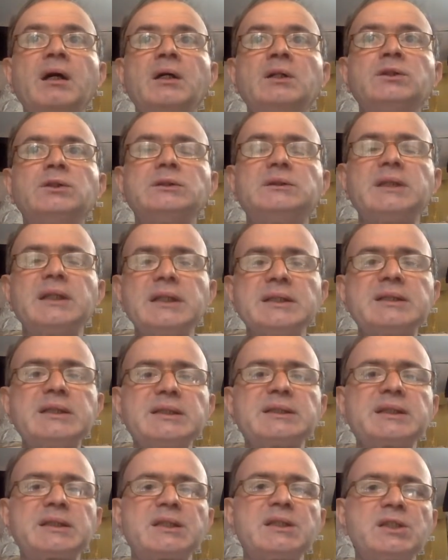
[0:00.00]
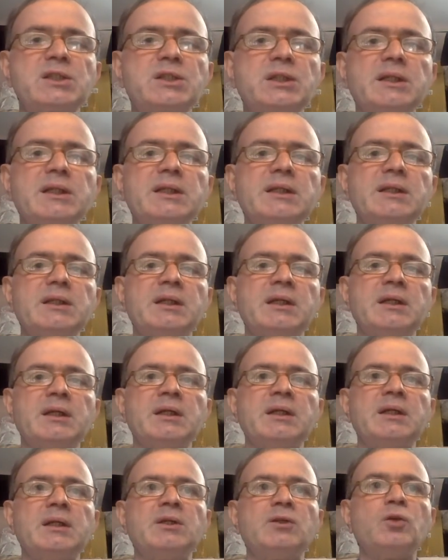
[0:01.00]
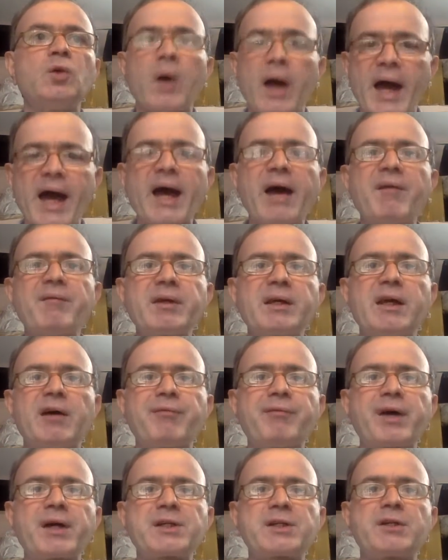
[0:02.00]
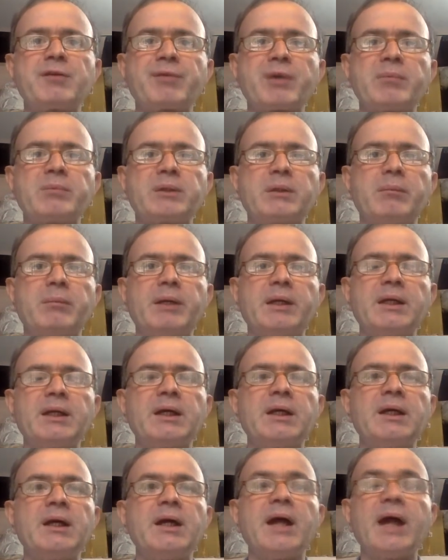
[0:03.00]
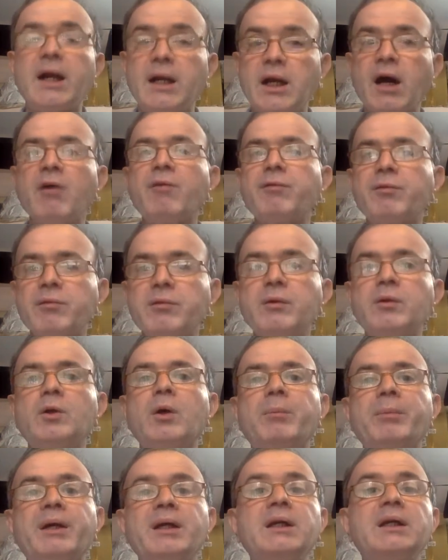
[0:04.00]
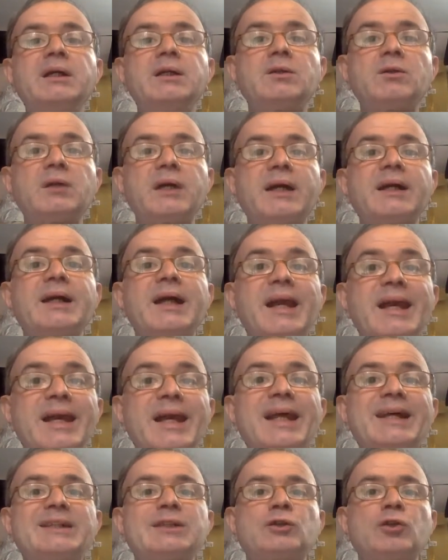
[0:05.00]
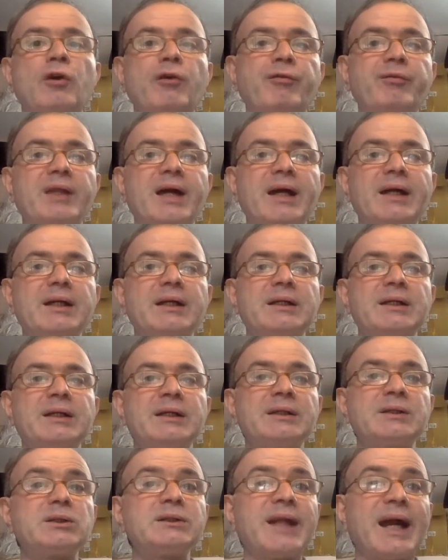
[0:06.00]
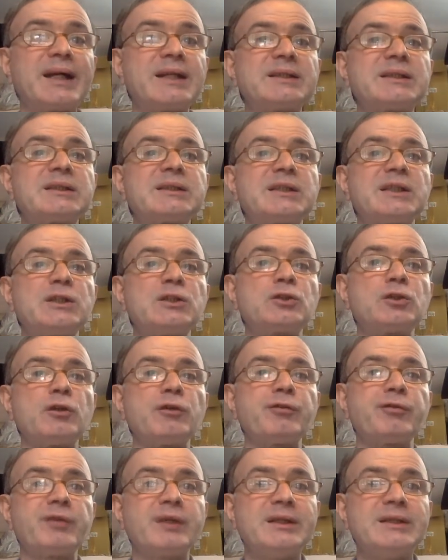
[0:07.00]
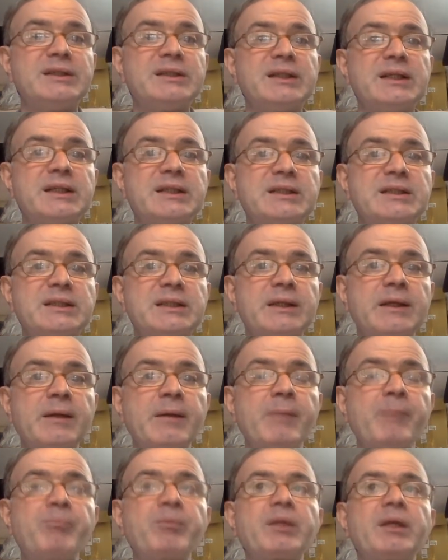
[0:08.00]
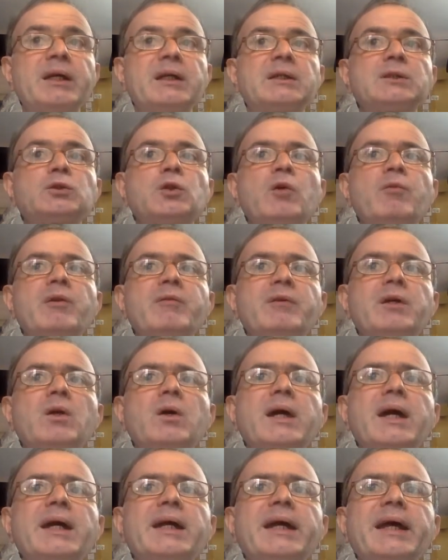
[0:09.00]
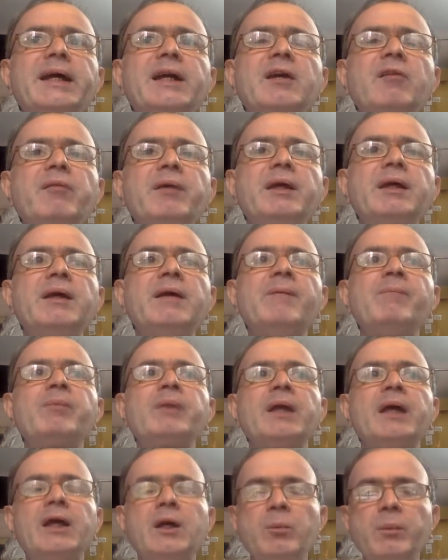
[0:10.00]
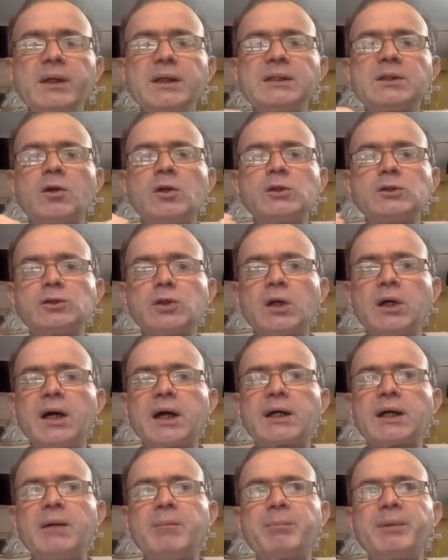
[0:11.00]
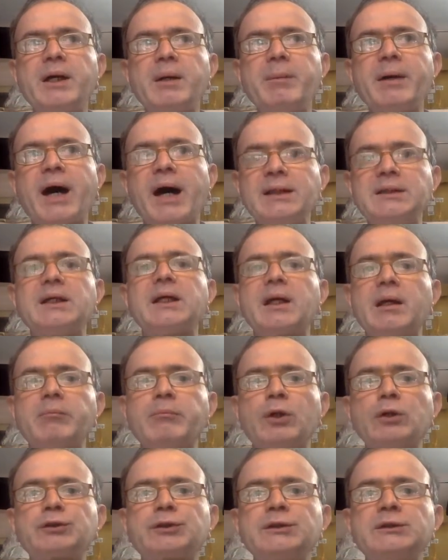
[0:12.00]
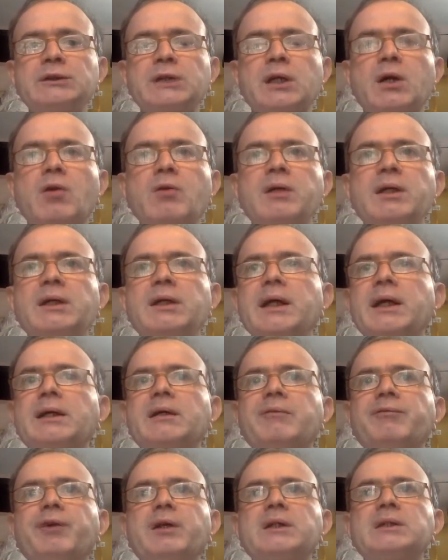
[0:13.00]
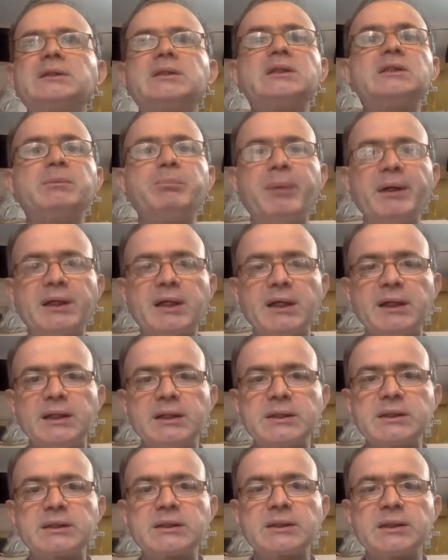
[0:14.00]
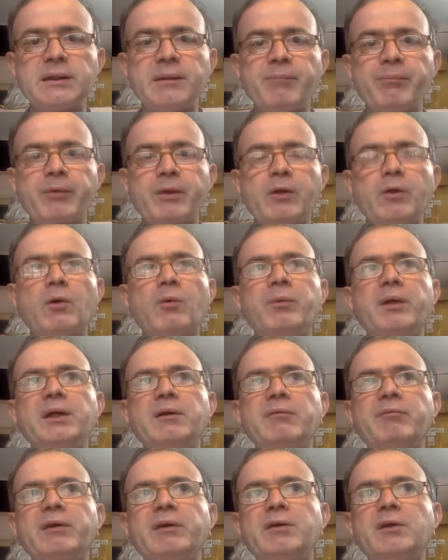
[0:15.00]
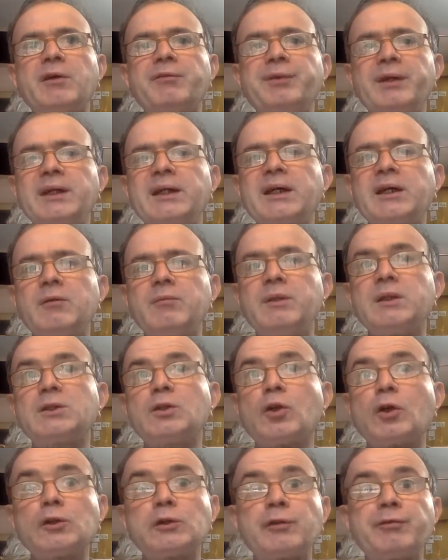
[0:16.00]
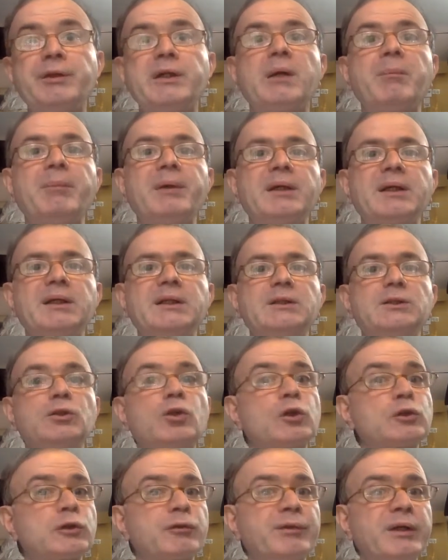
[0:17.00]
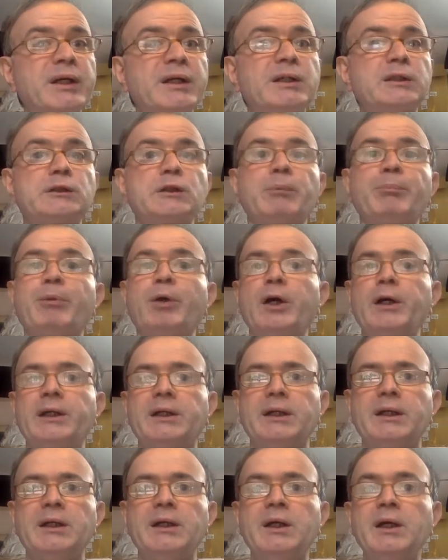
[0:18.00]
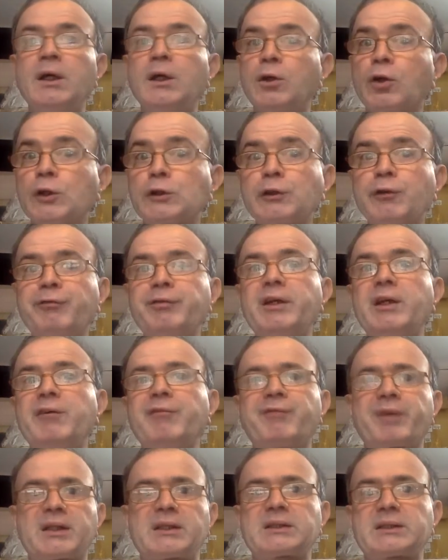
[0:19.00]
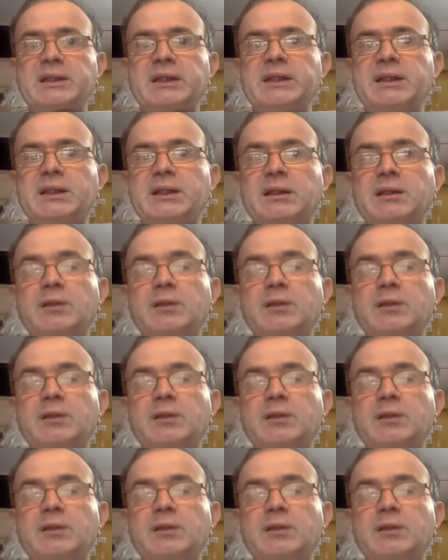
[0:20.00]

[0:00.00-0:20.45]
So jealousy is essentially, you have an affection from somebody and now you're beginning to get less of that. So that is a sense of jealousy, right? So when we look at envy, envy is also accompanied by other emotions around it, like, for instance, bitterness. You know, when you're feeling envious, you're also feeling bitterness. You're also feeling disappointed. You're also feeling frustrated.